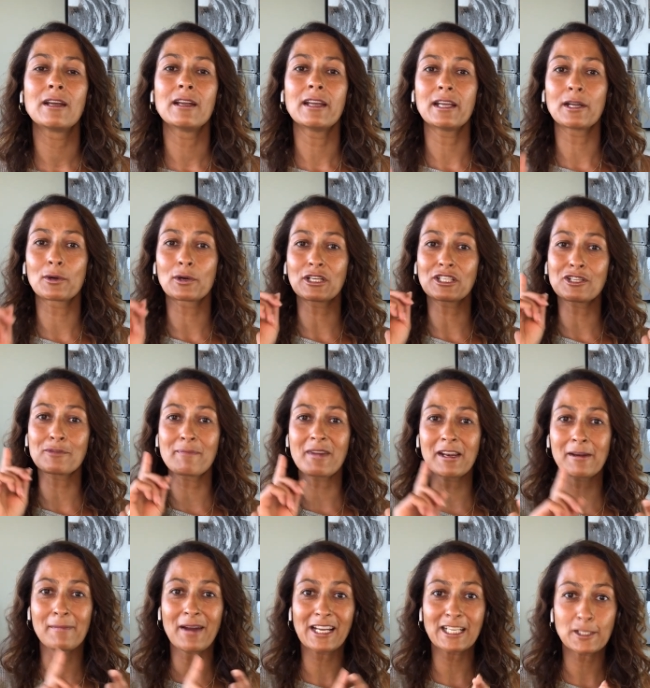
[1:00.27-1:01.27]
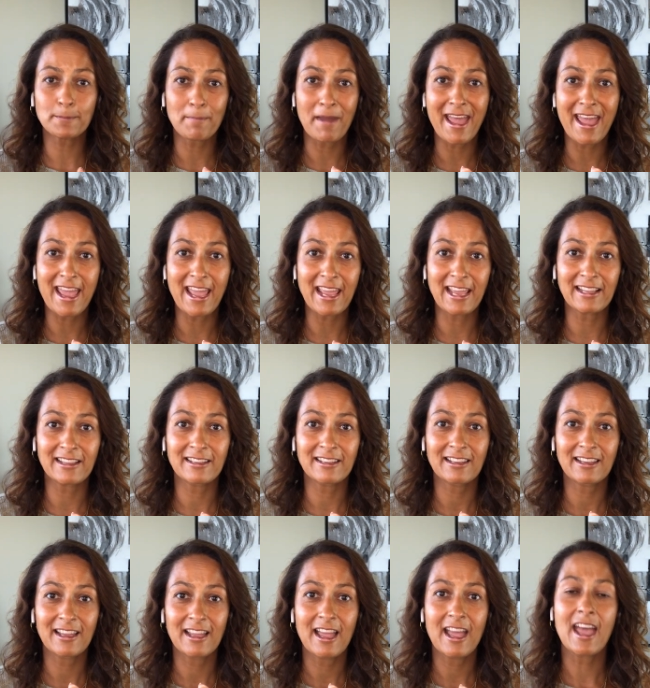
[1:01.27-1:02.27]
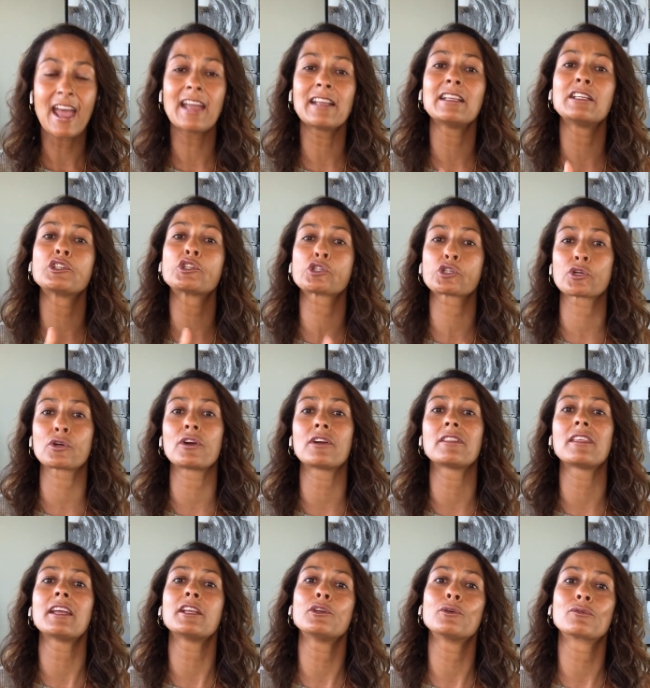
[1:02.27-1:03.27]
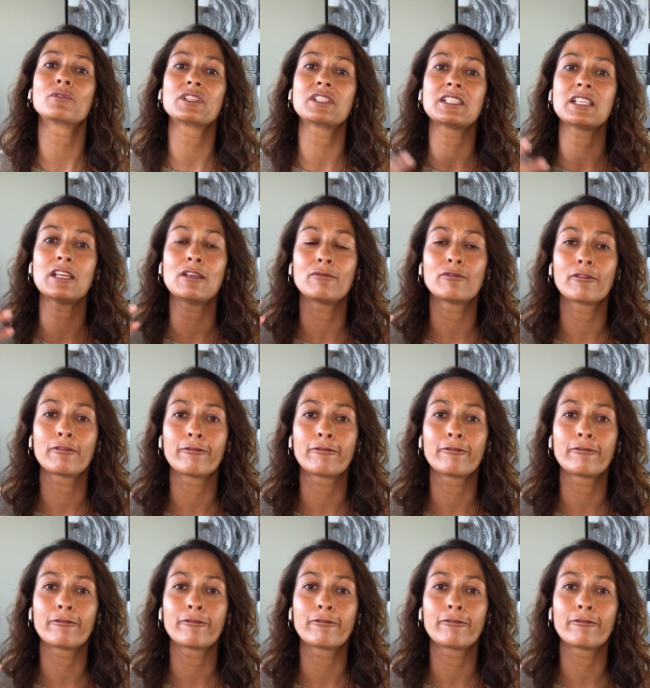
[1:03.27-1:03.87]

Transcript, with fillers: in order to minimize pain and ensure that you receive the